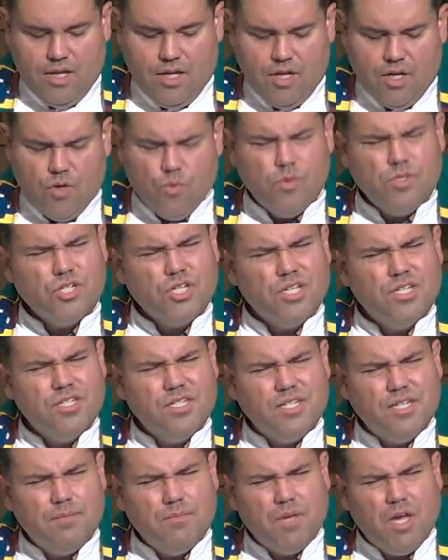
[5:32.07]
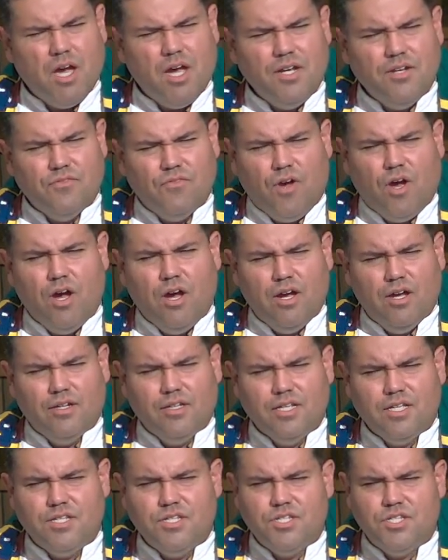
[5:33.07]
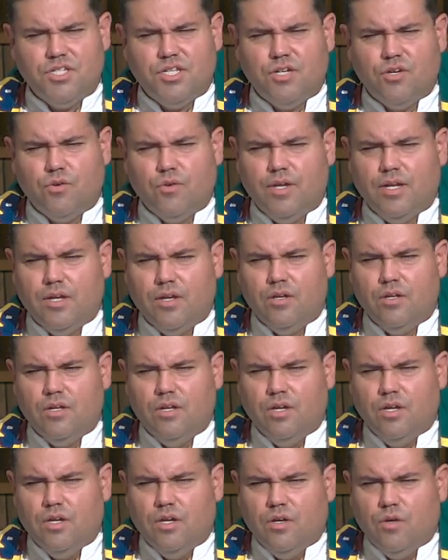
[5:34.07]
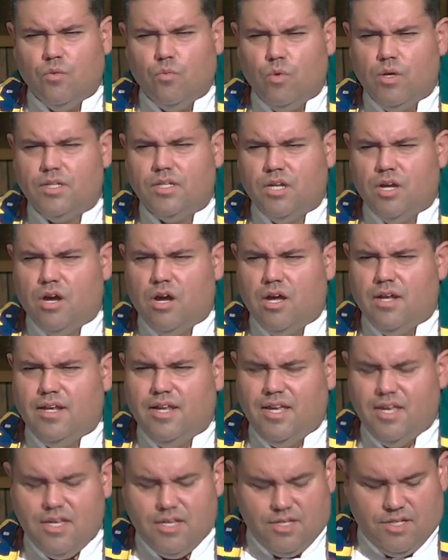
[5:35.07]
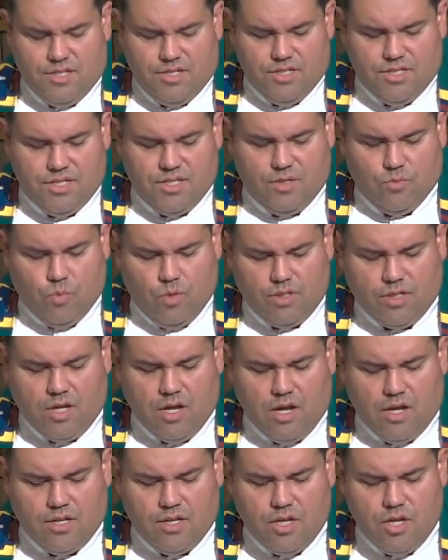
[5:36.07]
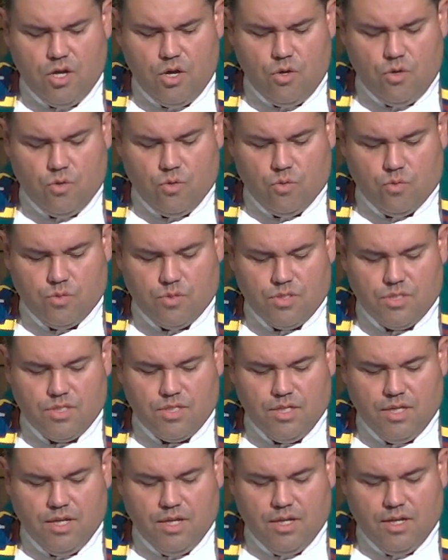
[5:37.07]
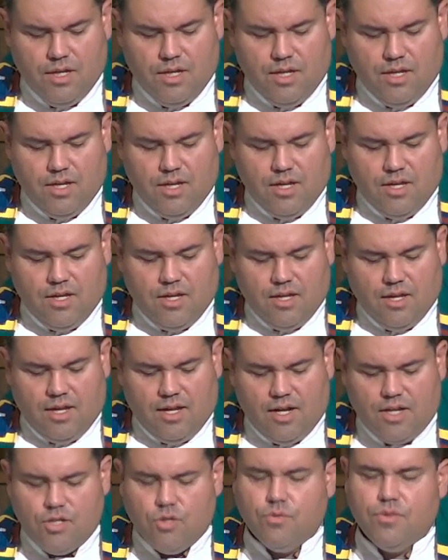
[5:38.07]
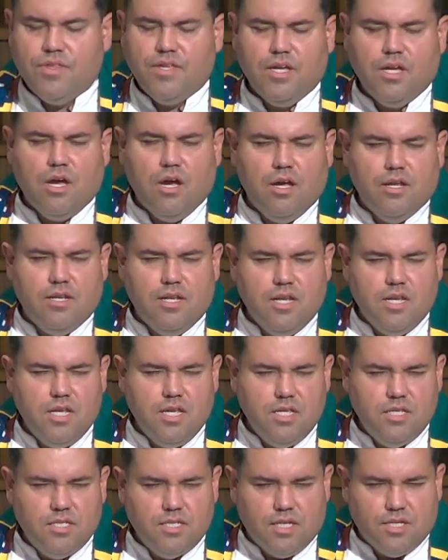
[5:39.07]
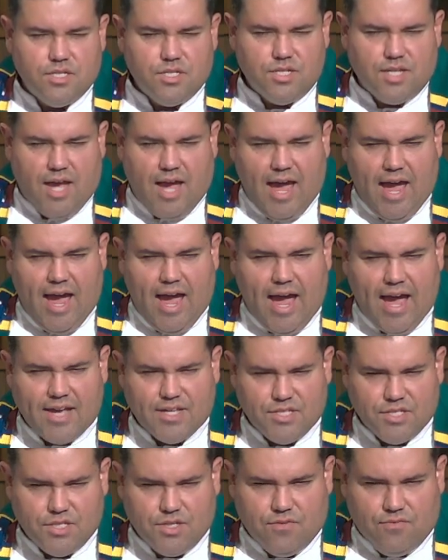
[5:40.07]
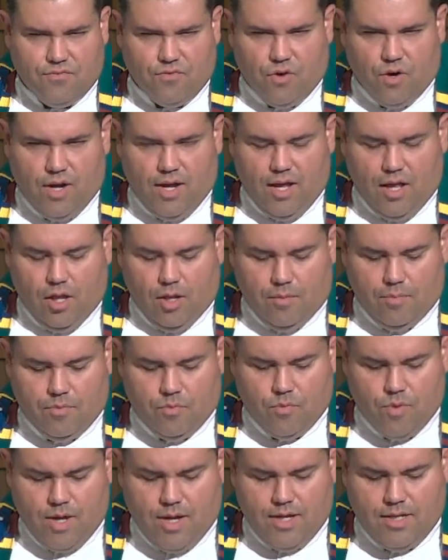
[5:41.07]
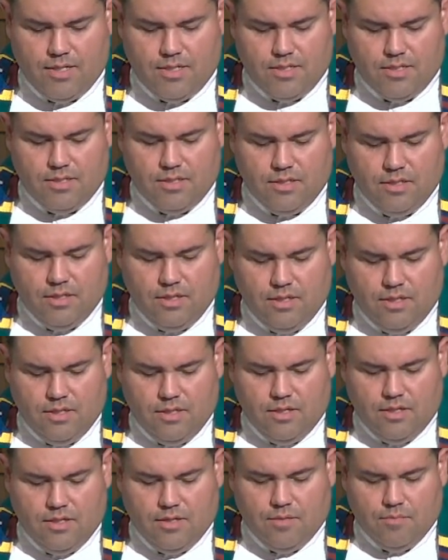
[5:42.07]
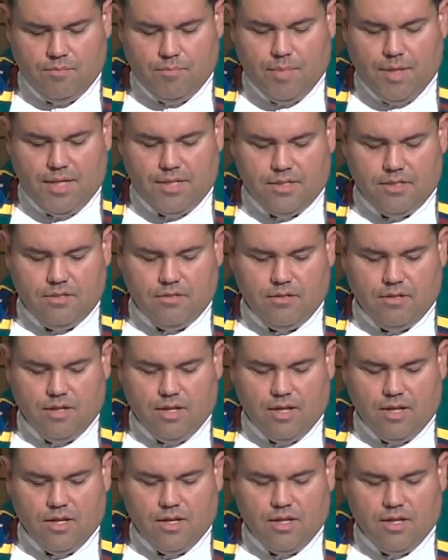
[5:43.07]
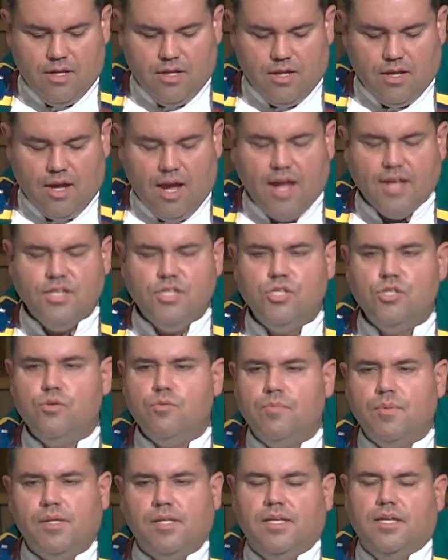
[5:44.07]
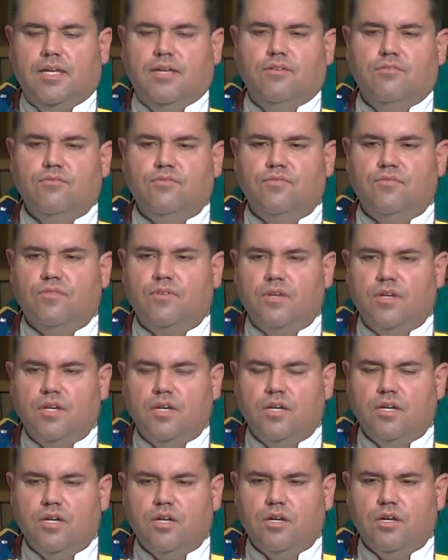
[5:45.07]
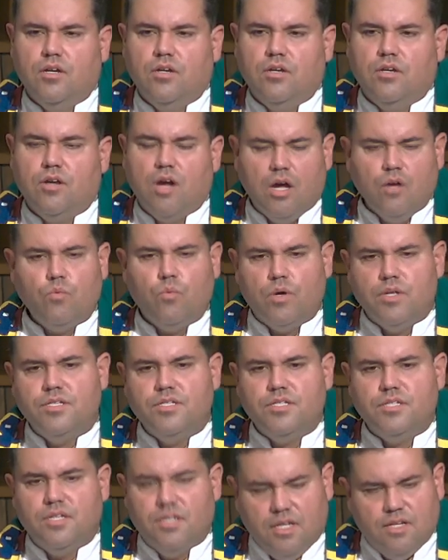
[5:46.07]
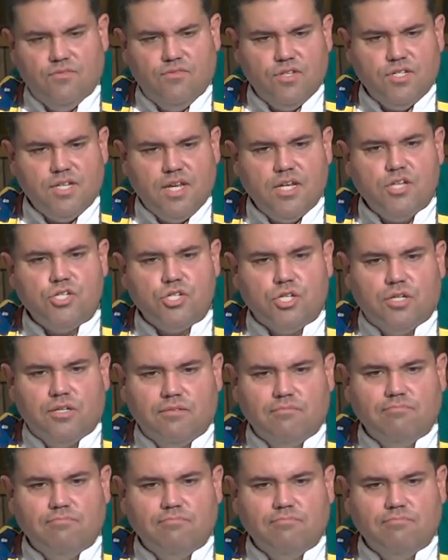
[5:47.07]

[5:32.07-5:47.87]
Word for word: which can seem kind of odd considering what God is and what God knows. And I don't think God needs us to ask for help, right? But I do believe God wants an invitation.